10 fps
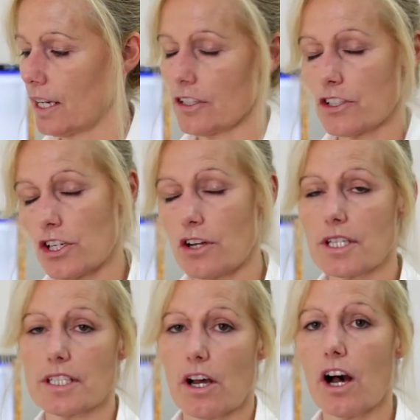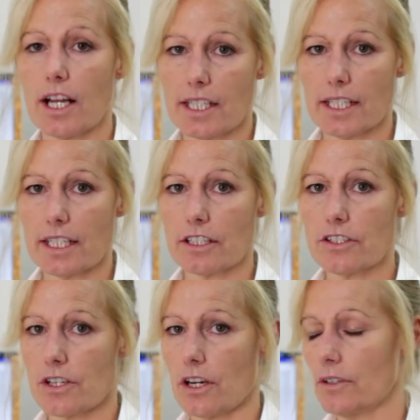shows there's a high leak.
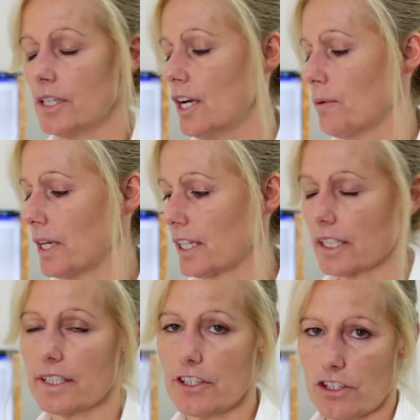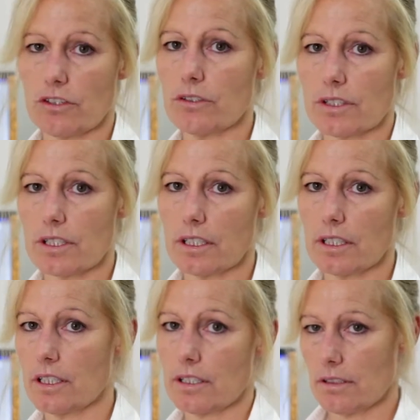So when a clinician looks at
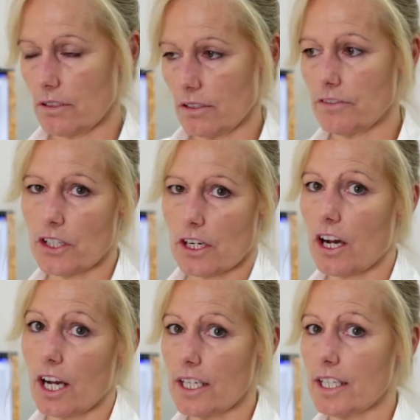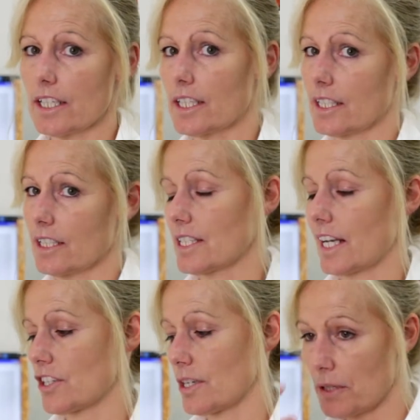it, you've got a high leak, and it's
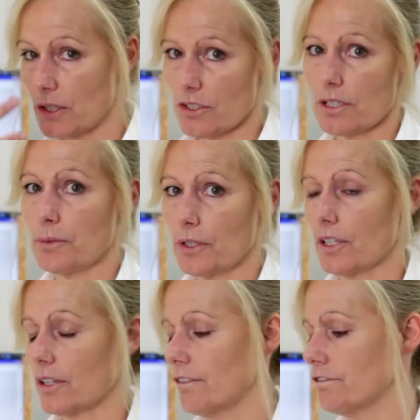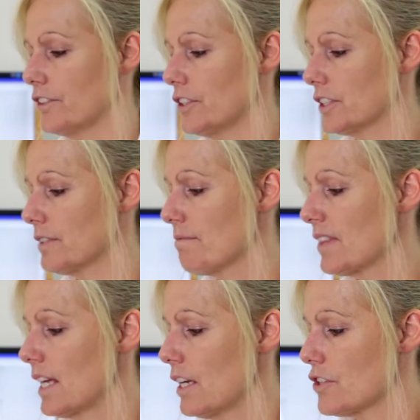actually because you're putting it on first.
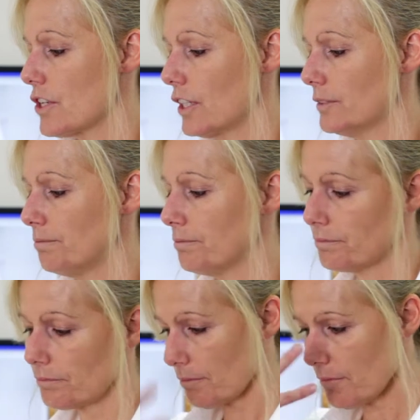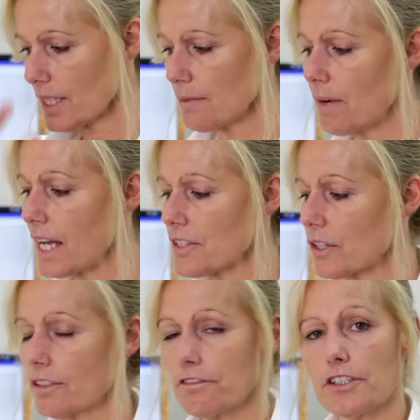So
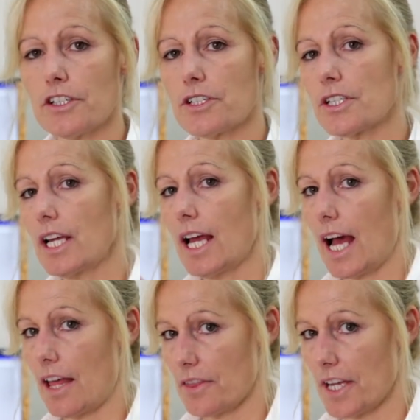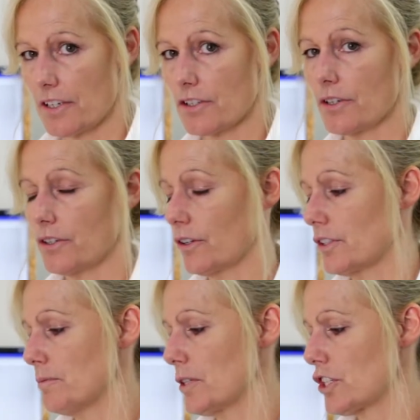mask on first and then turn
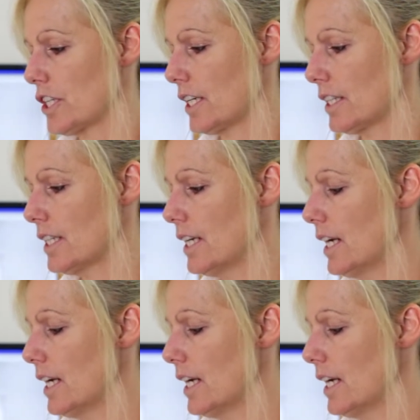on your machine.